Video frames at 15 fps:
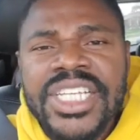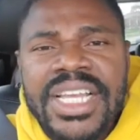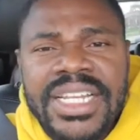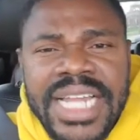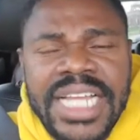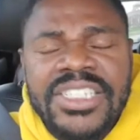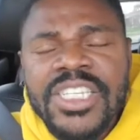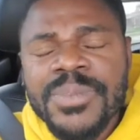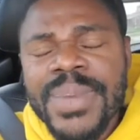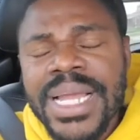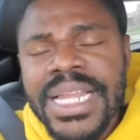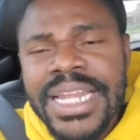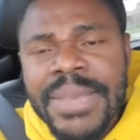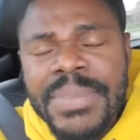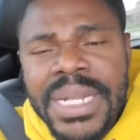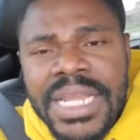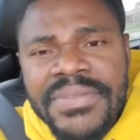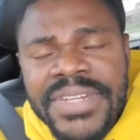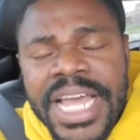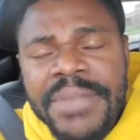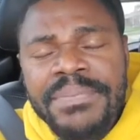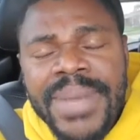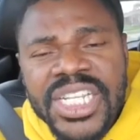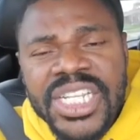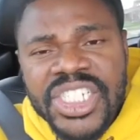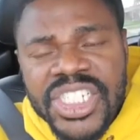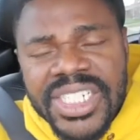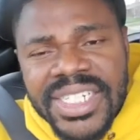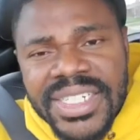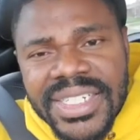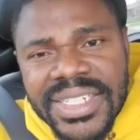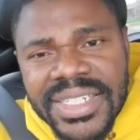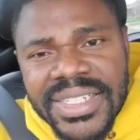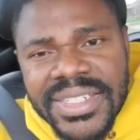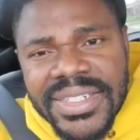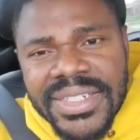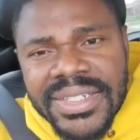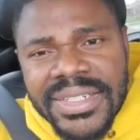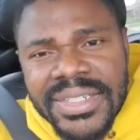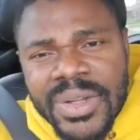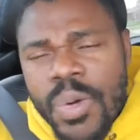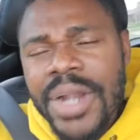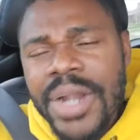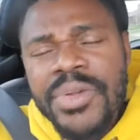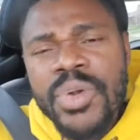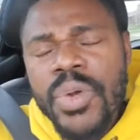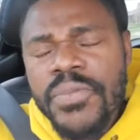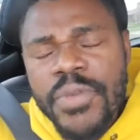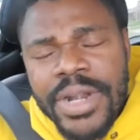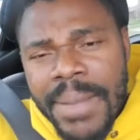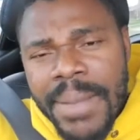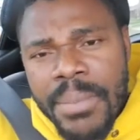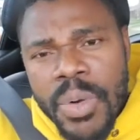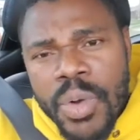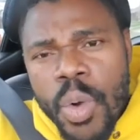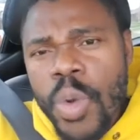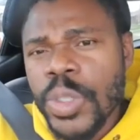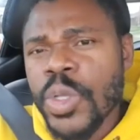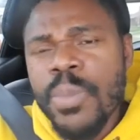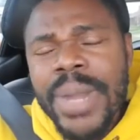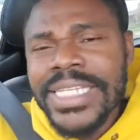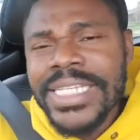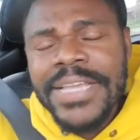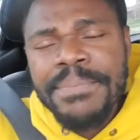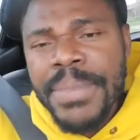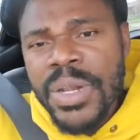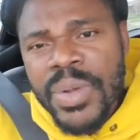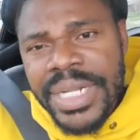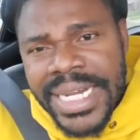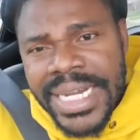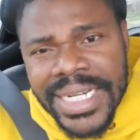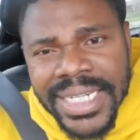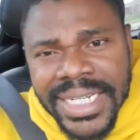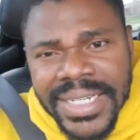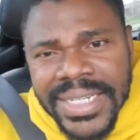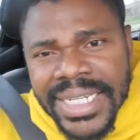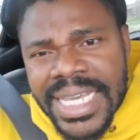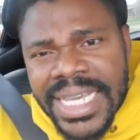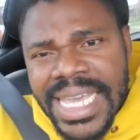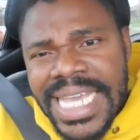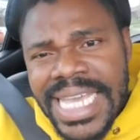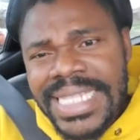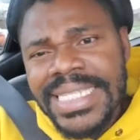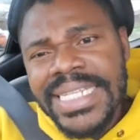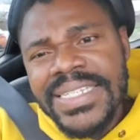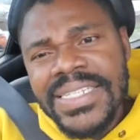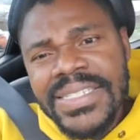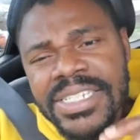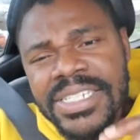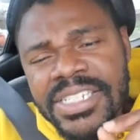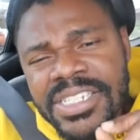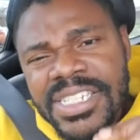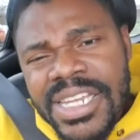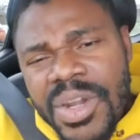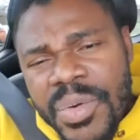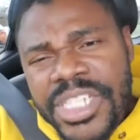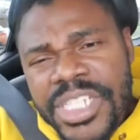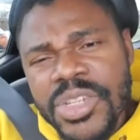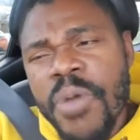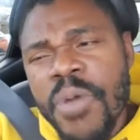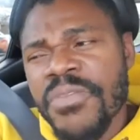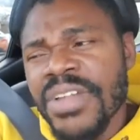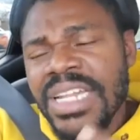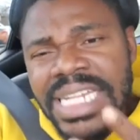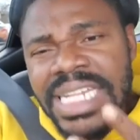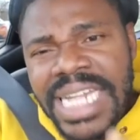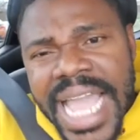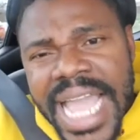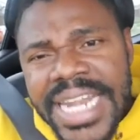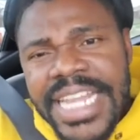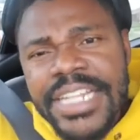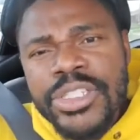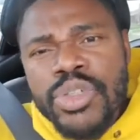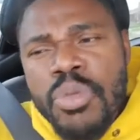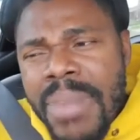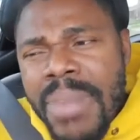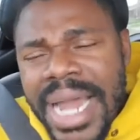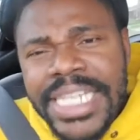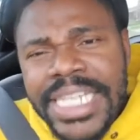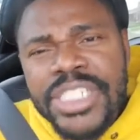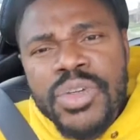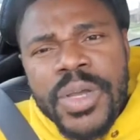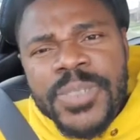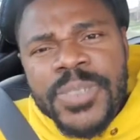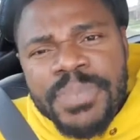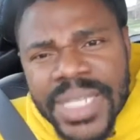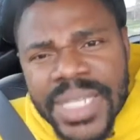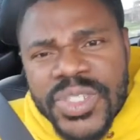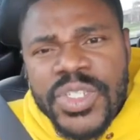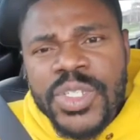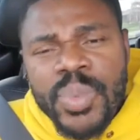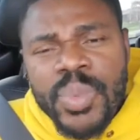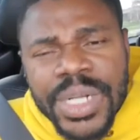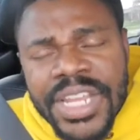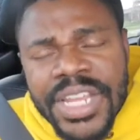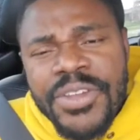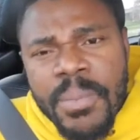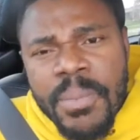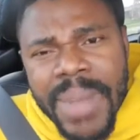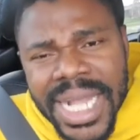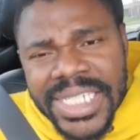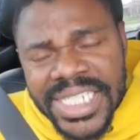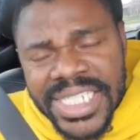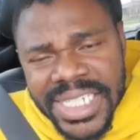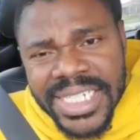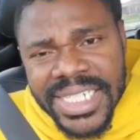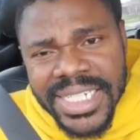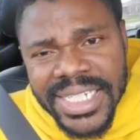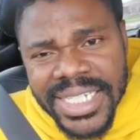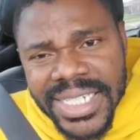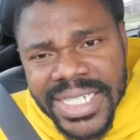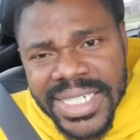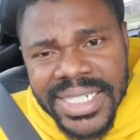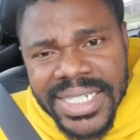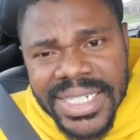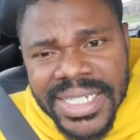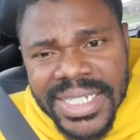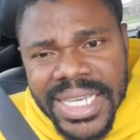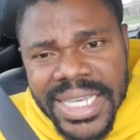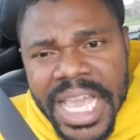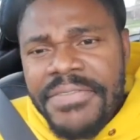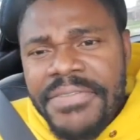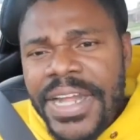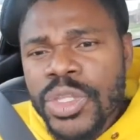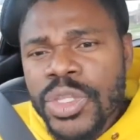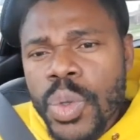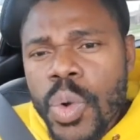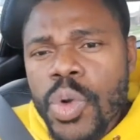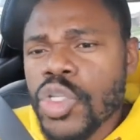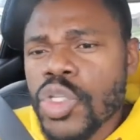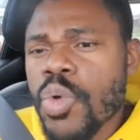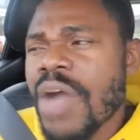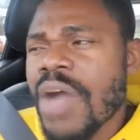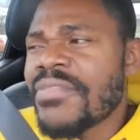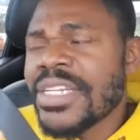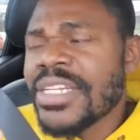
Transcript: Bach, B-A-C-H. That's the spelling, I believe. Dan Bach. Go and look for that book, Automatic Millionaire. It teaches the secrets of learning to manage your expenses within your budget.